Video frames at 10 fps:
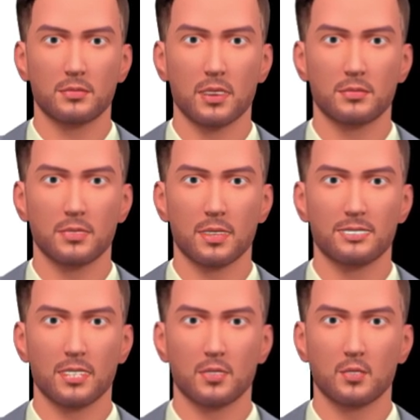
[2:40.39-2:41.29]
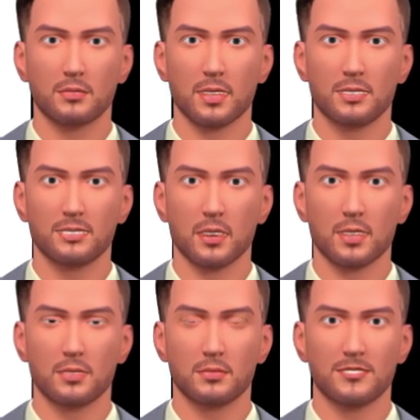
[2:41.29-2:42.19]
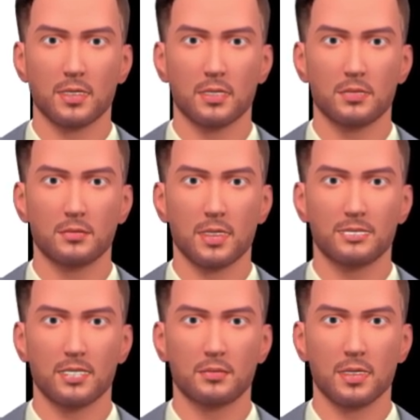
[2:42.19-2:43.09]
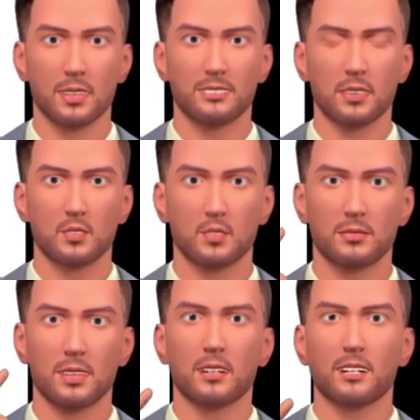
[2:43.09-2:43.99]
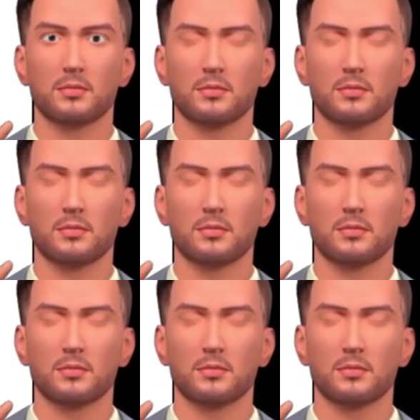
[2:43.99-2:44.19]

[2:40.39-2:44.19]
asset classes that may not be available through traditional investment options.